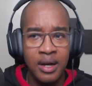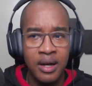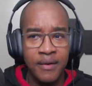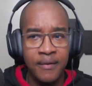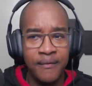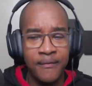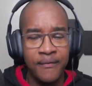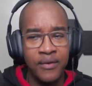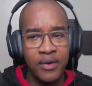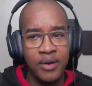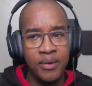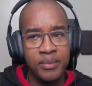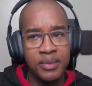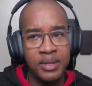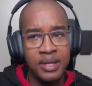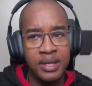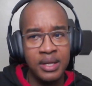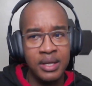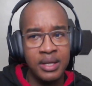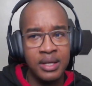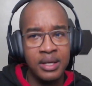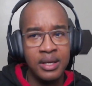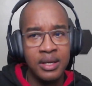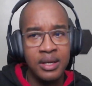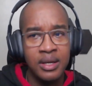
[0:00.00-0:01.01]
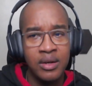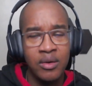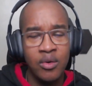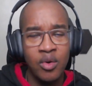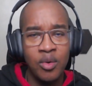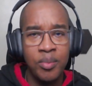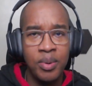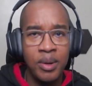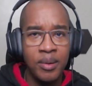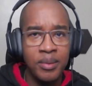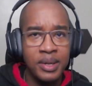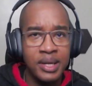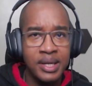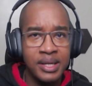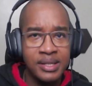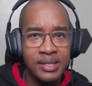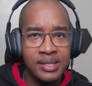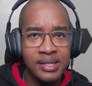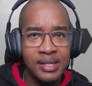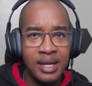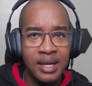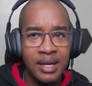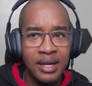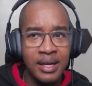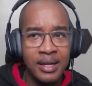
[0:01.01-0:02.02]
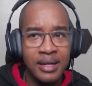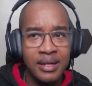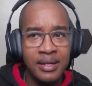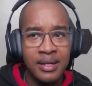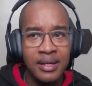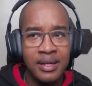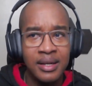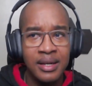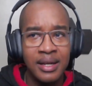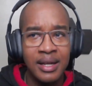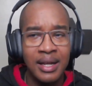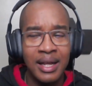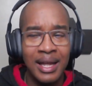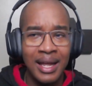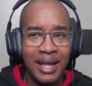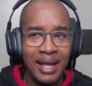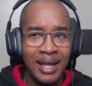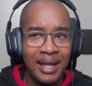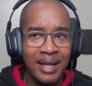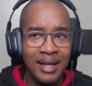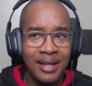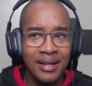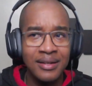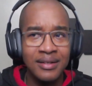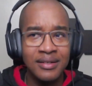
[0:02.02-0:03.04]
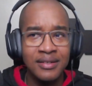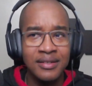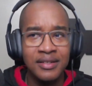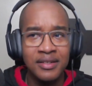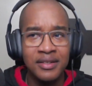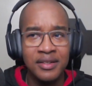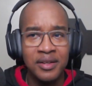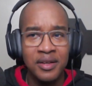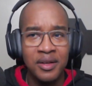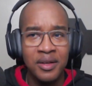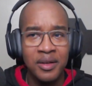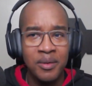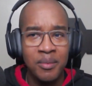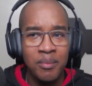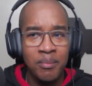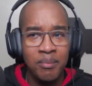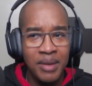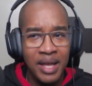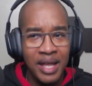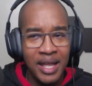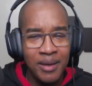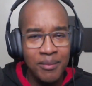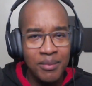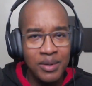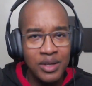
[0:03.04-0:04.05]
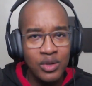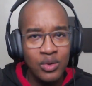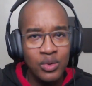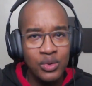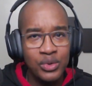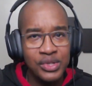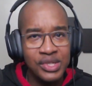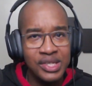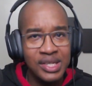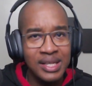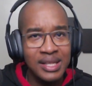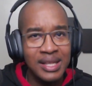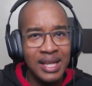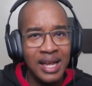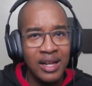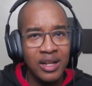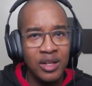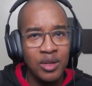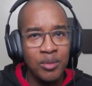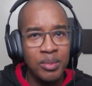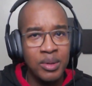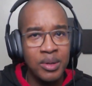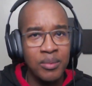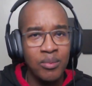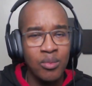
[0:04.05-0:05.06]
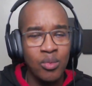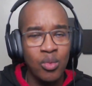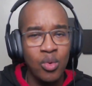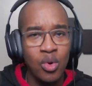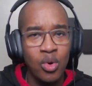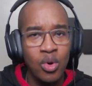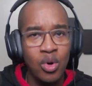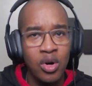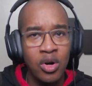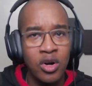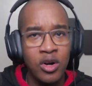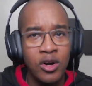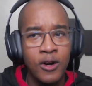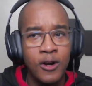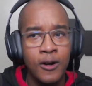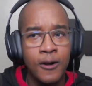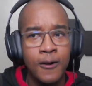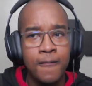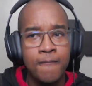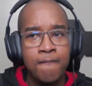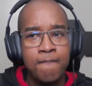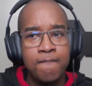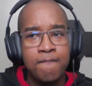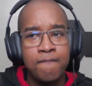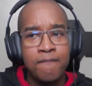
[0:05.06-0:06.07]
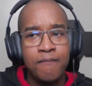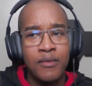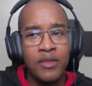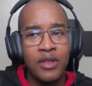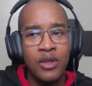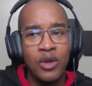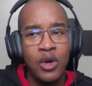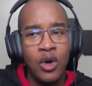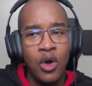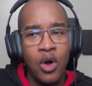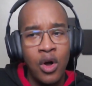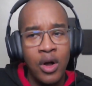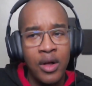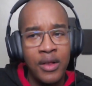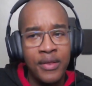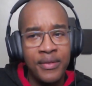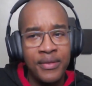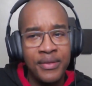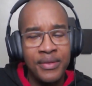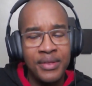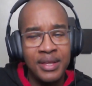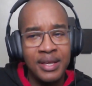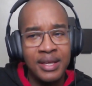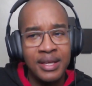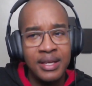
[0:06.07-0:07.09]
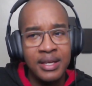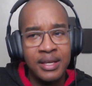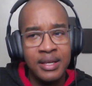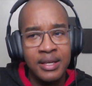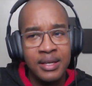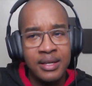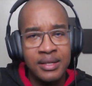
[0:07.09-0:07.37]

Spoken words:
from the Republican side, and maybe you'll see that a little bit more on the